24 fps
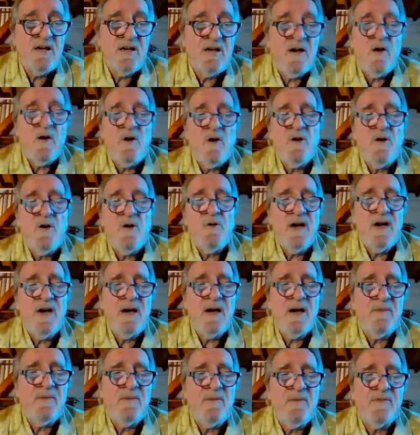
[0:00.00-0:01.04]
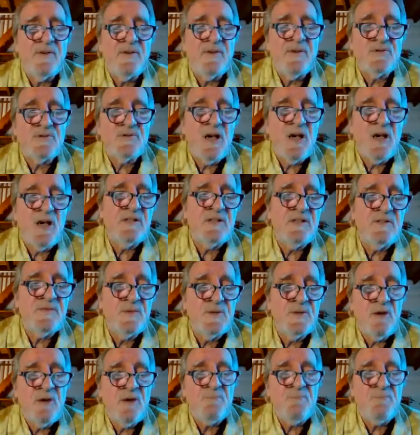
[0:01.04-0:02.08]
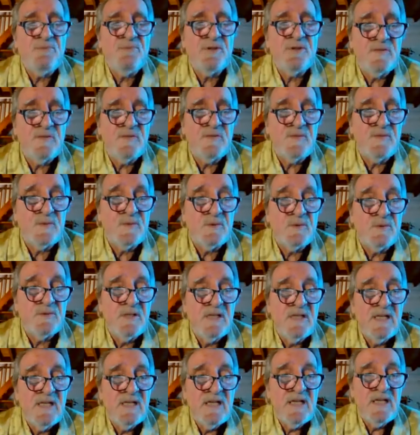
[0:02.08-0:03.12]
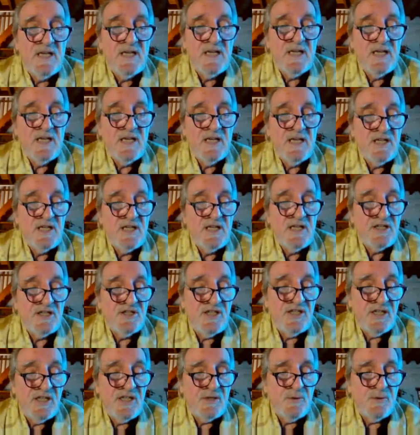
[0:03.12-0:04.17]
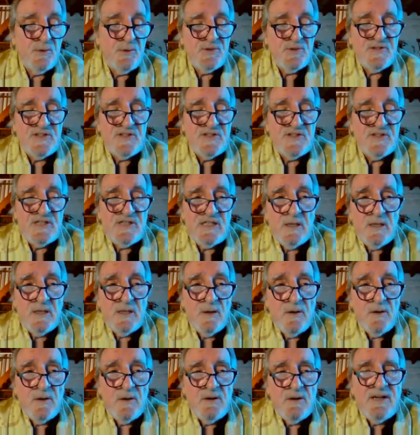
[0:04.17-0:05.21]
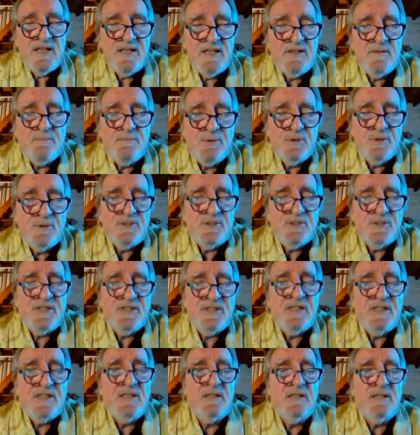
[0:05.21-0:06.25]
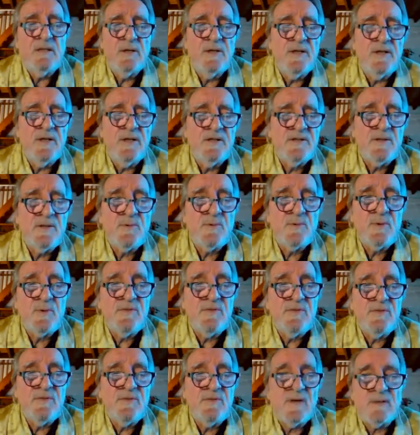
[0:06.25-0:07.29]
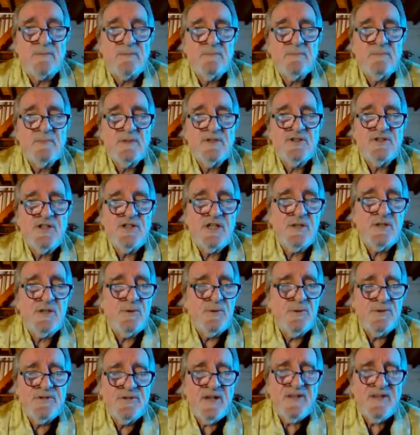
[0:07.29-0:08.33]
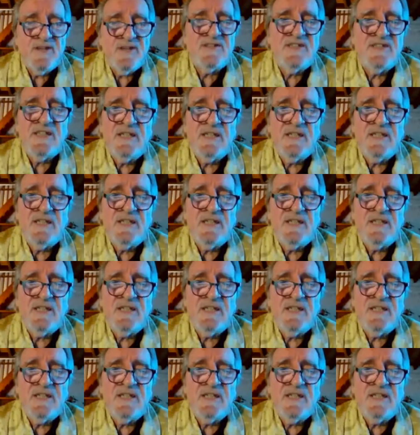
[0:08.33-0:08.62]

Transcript: how marvelous, how beautiful, how beautiful." She could see only the beauty along the river. She could not see